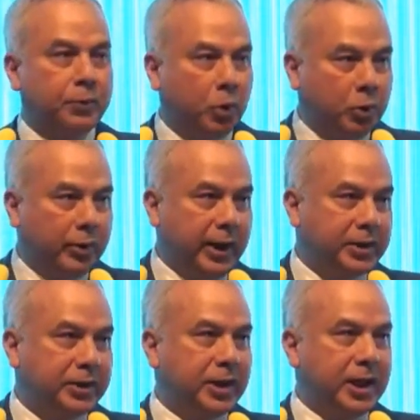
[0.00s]

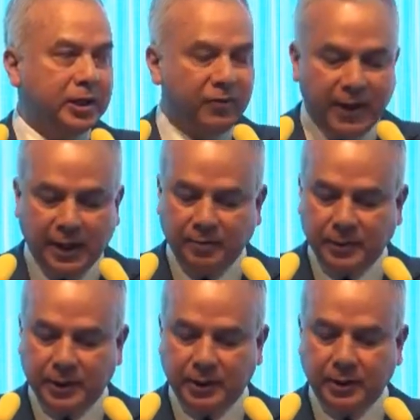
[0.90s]
progress and
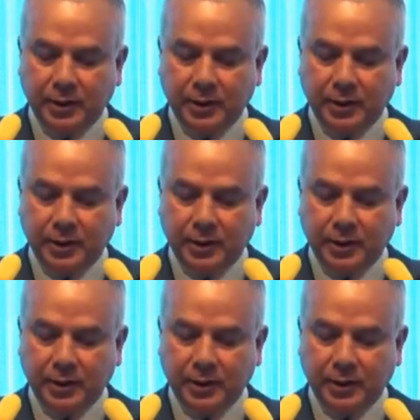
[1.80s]
development